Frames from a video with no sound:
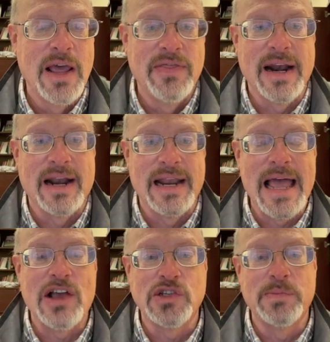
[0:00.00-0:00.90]
that
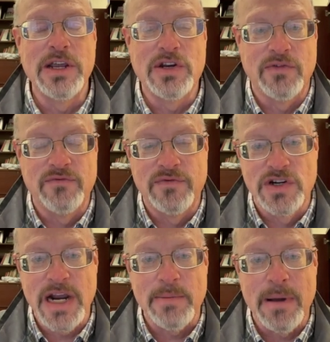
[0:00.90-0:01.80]
allows me to
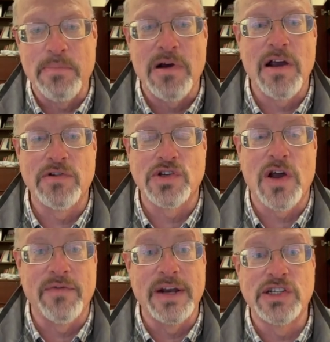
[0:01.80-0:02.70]
check my progress
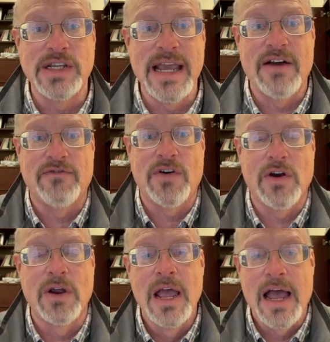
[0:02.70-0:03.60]
off and to see how
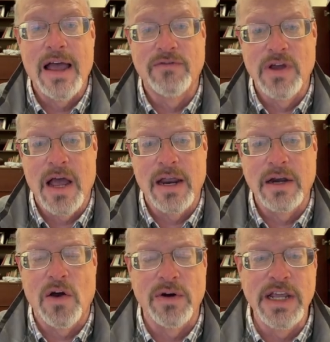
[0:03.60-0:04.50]
far I've gone
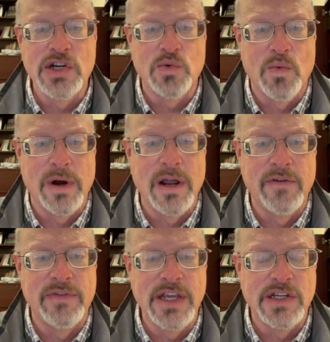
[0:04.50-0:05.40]
on each one
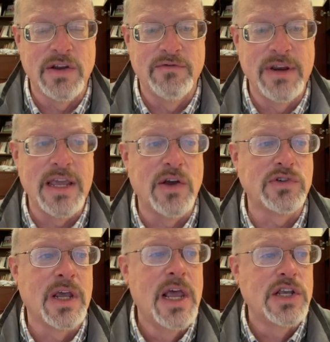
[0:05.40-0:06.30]
of these
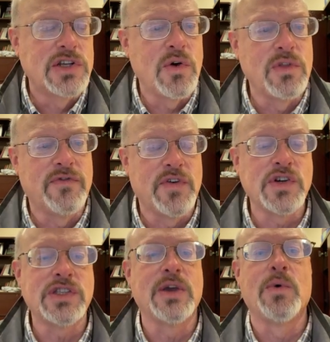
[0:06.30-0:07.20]
videos. So the
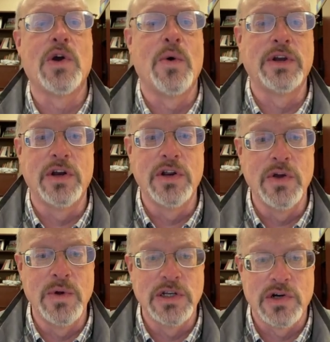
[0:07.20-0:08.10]
first thing we're going to
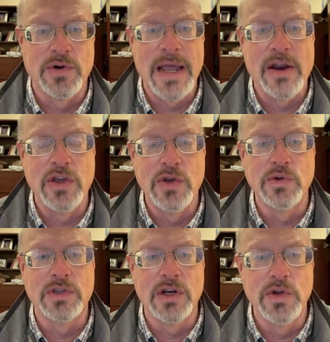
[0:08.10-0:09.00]
do is learn how to
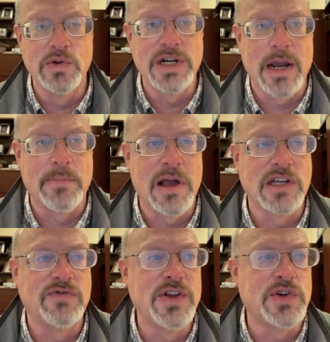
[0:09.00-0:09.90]
use the new
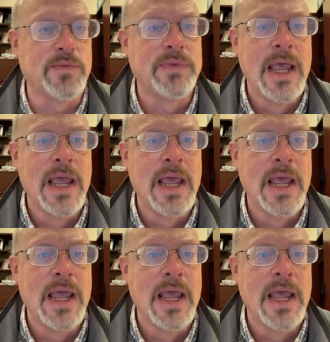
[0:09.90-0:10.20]
checkbox feature.